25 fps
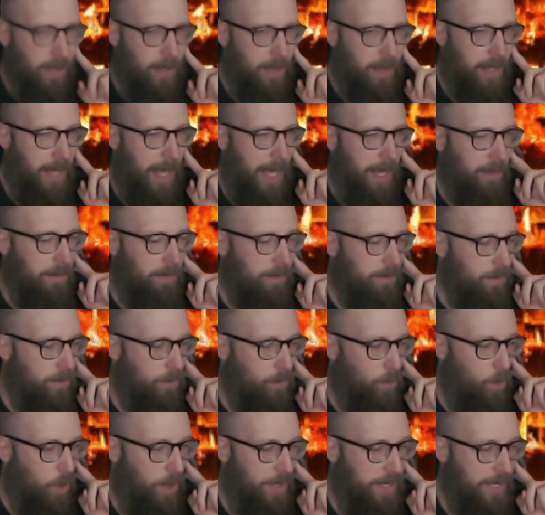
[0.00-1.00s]
Then,
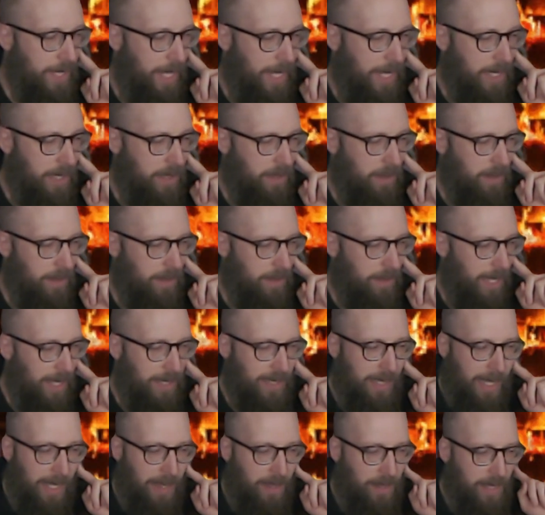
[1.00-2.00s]
one night,
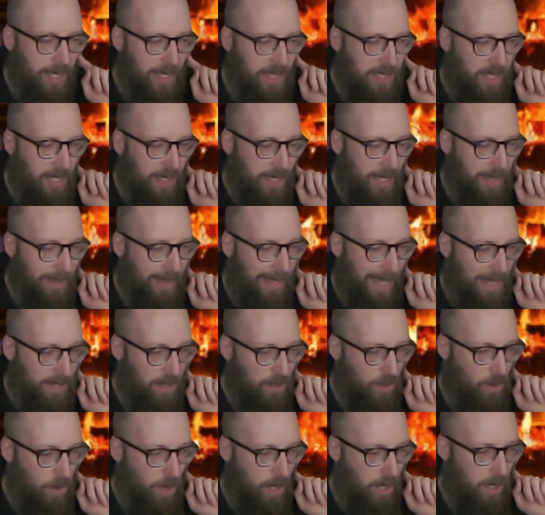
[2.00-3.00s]
as I listened at that
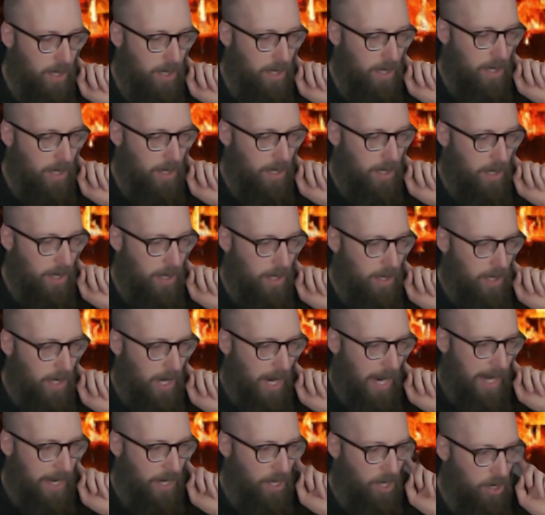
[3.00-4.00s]
door,
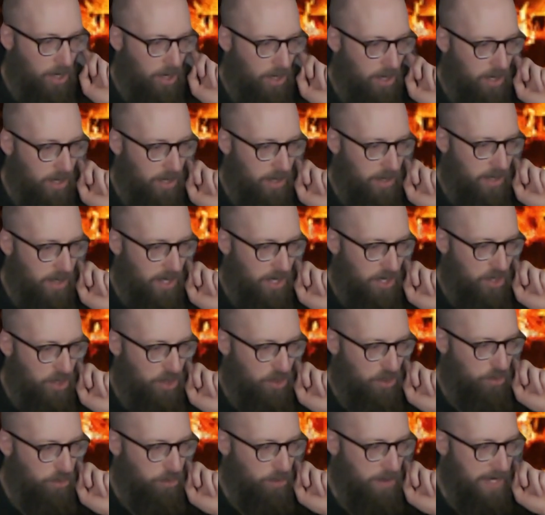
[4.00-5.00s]
I heard the
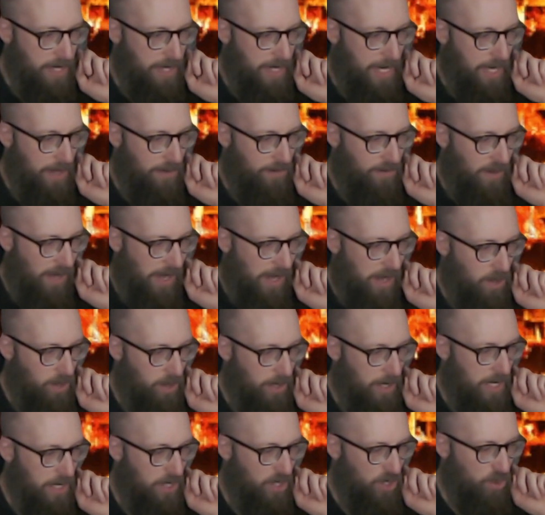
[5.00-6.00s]
shrieking
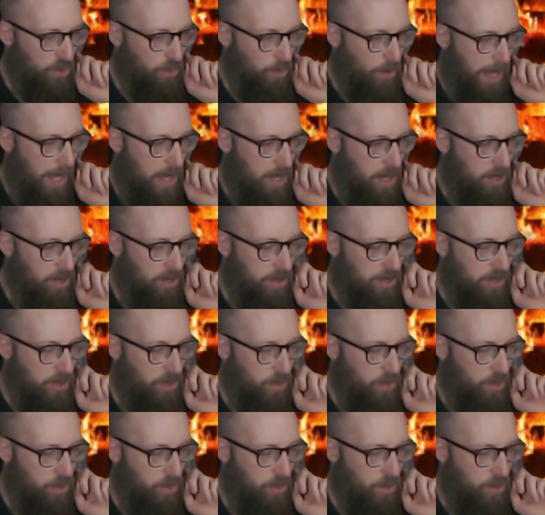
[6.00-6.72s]
viola swelled